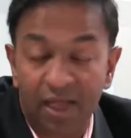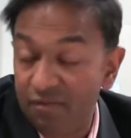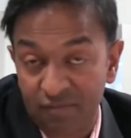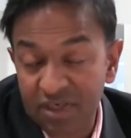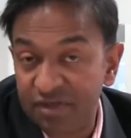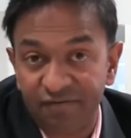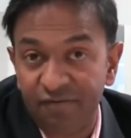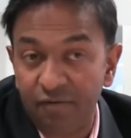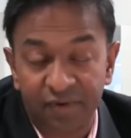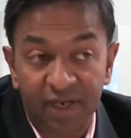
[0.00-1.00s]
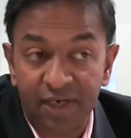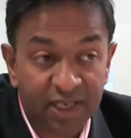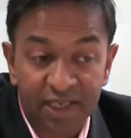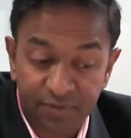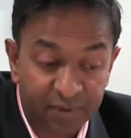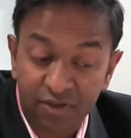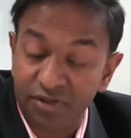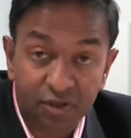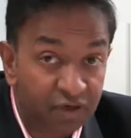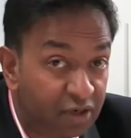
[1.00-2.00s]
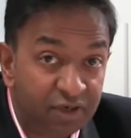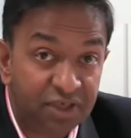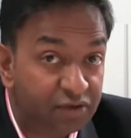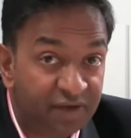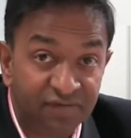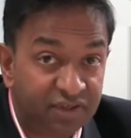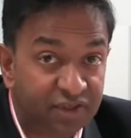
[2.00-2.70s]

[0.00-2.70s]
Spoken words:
And the reason for that is because not only do you have the